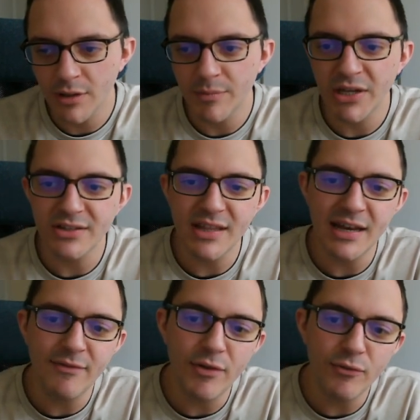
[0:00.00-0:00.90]
Because then
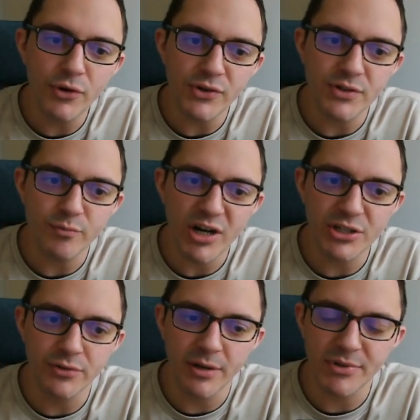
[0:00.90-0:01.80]
if you've got some
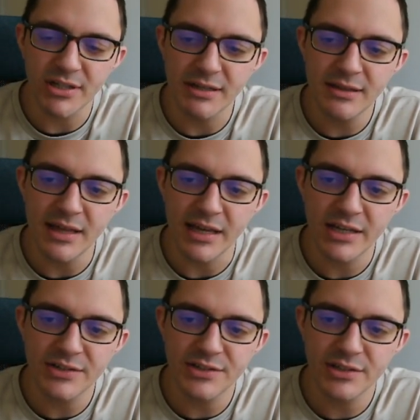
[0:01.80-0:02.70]
rational numbers like
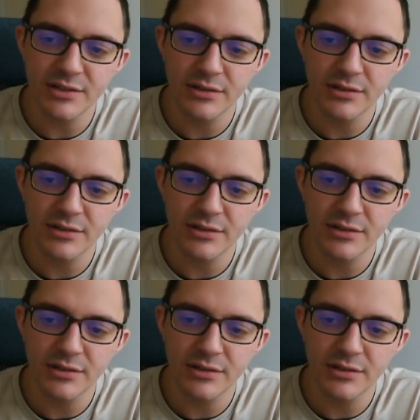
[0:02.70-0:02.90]
this,